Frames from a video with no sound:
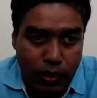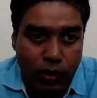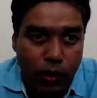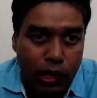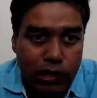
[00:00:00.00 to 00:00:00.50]

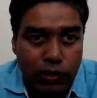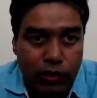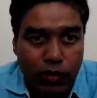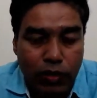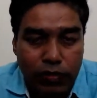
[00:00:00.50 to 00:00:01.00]

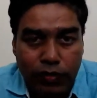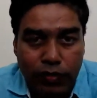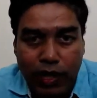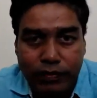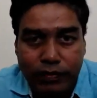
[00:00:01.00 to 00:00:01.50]
Although if you
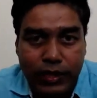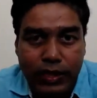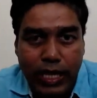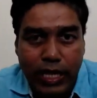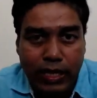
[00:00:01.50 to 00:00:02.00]
have seen the
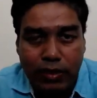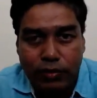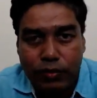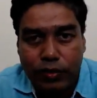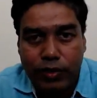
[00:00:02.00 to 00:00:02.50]
lectures,
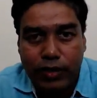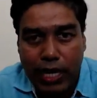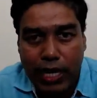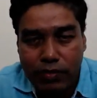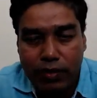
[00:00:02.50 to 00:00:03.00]
when we
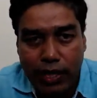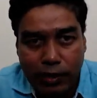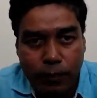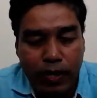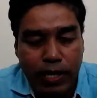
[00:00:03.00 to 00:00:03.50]
actually
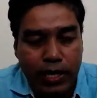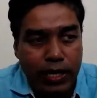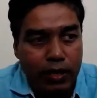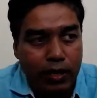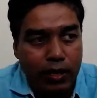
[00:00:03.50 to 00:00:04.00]
explain it
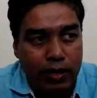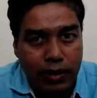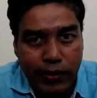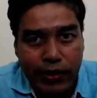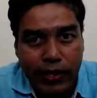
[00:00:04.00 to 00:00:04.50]

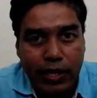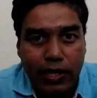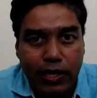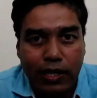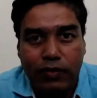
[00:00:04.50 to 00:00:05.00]

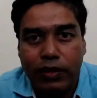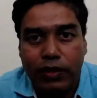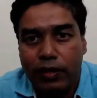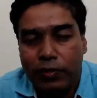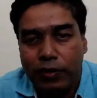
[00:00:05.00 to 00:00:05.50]
theoretically,
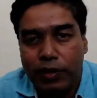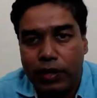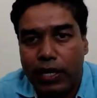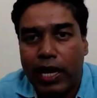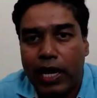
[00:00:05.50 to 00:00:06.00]
we
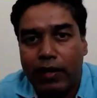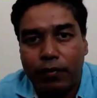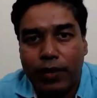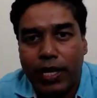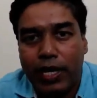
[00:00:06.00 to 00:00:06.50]
try and
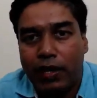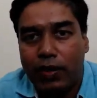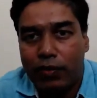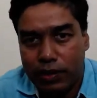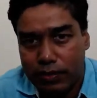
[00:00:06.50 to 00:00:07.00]
break down
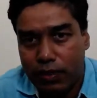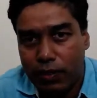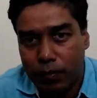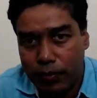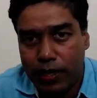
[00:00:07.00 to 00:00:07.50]
this
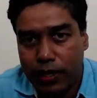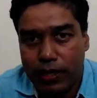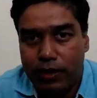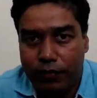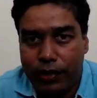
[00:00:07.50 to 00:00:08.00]
component in
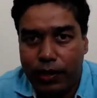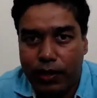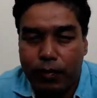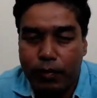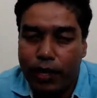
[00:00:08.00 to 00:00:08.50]
different
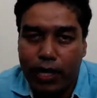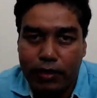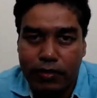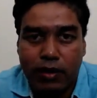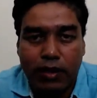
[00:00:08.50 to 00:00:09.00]
parts,